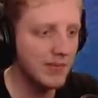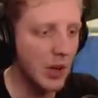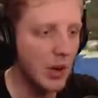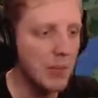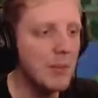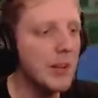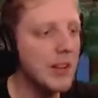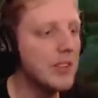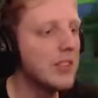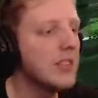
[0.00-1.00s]
Oh, I remember
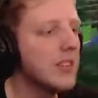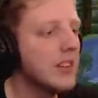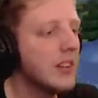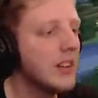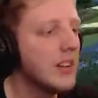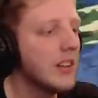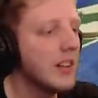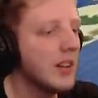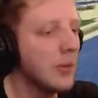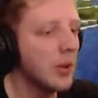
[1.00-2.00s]
this.
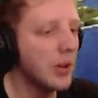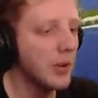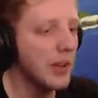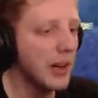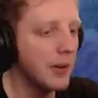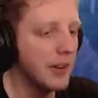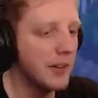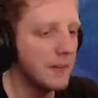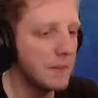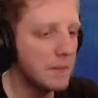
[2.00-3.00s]
I'm not going that way.
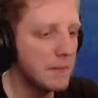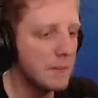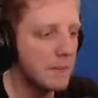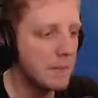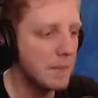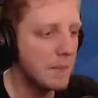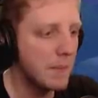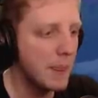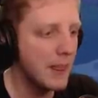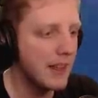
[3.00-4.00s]

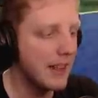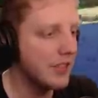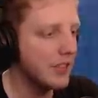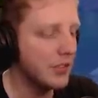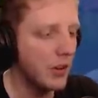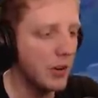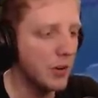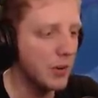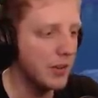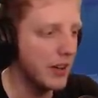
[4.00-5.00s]
That's the
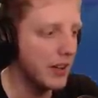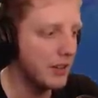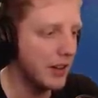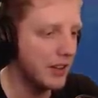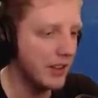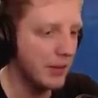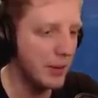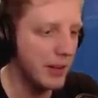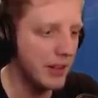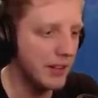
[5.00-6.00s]
stronghold uh, direction that we
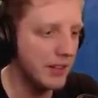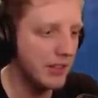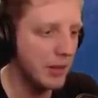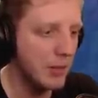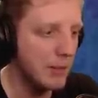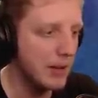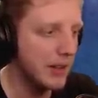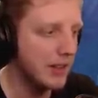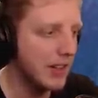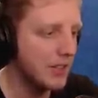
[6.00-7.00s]
went, if you
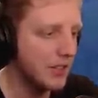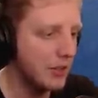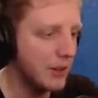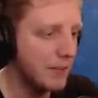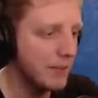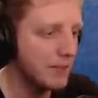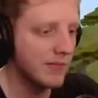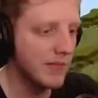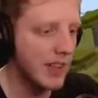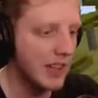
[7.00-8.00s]
remember, last stream.
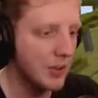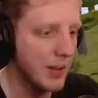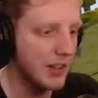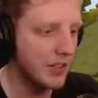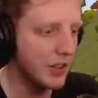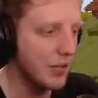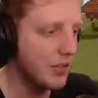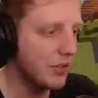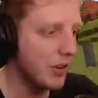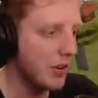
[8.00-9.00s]
That's where the
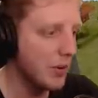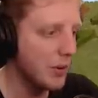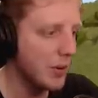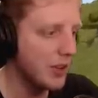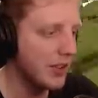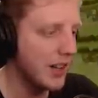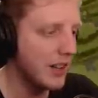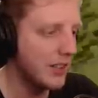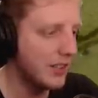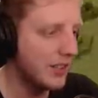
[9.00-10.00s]
scuffed stronghold was,
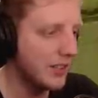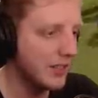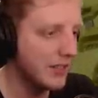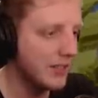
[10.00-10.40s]
guys.